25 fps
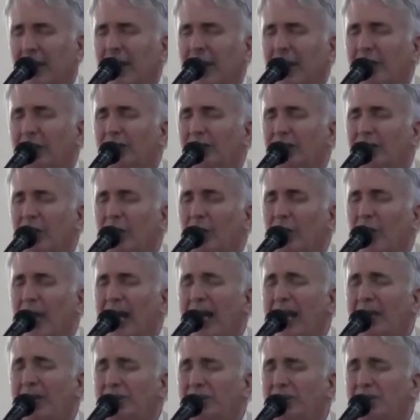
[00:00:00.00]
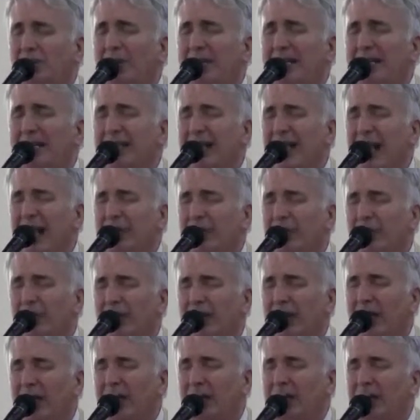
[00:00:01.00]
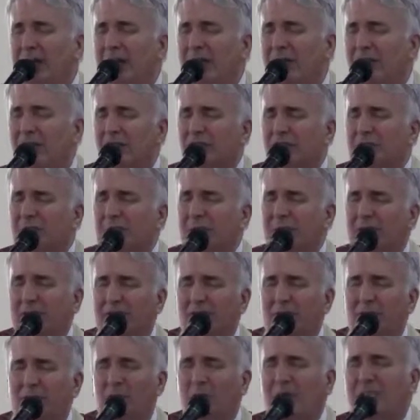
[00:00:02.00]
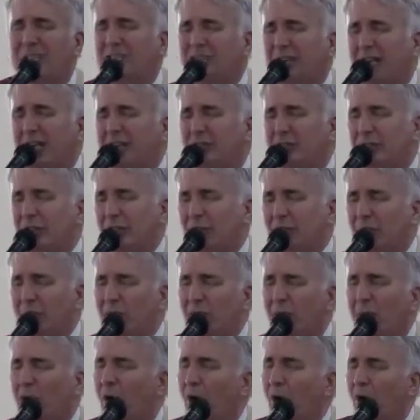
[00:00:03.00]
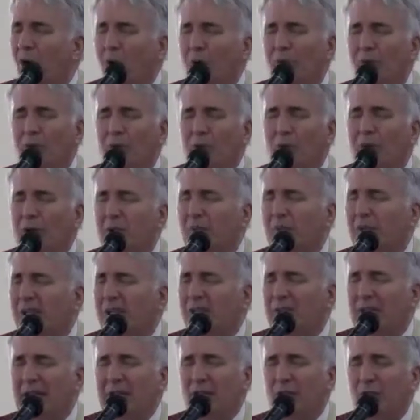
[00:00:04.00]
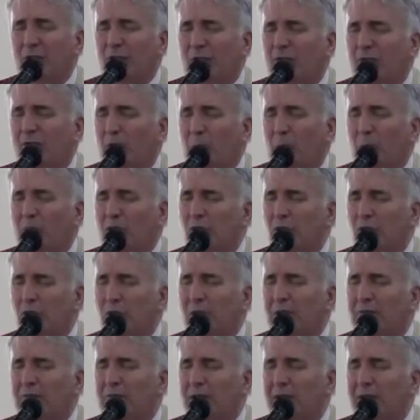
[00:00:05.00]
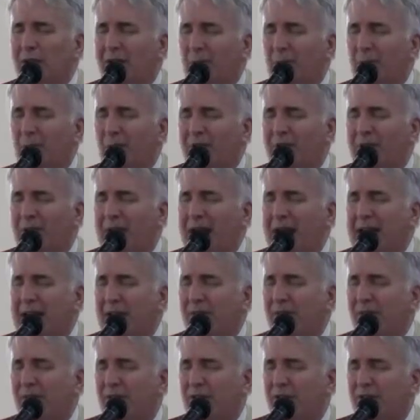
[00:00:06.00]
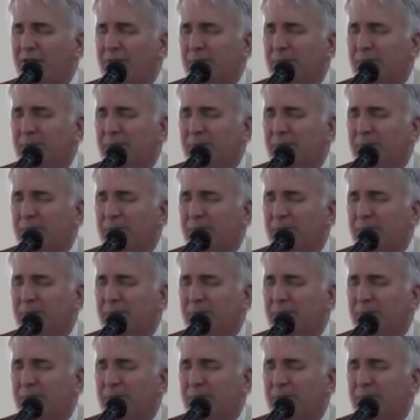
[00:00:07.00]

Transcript: And so as we gather here in this building, we say to you, O oh Lord, we thank you for what you have done in providing for this